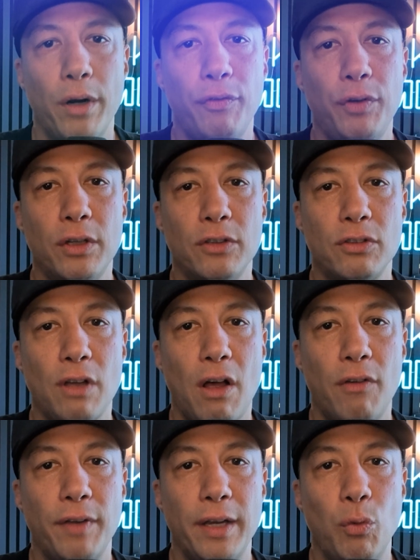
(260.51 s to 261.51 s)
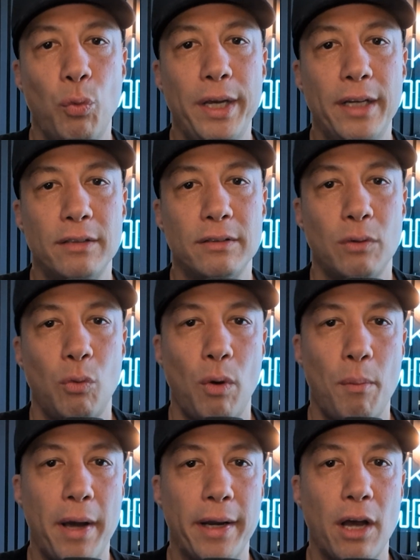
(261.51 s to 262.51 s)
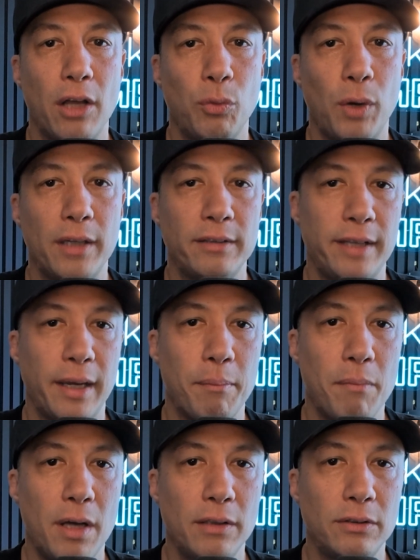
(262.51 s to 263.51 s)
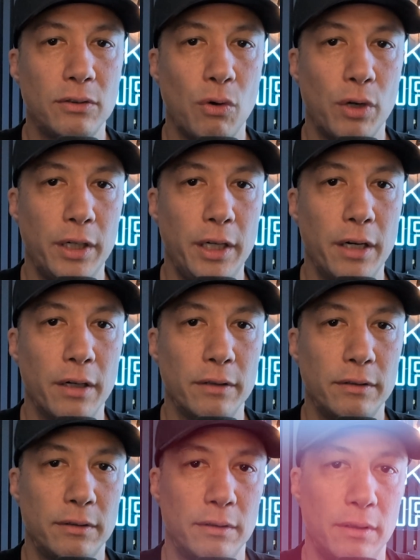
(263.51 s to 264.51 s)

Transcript: if you could solve in weeks what might otherwise take months or years?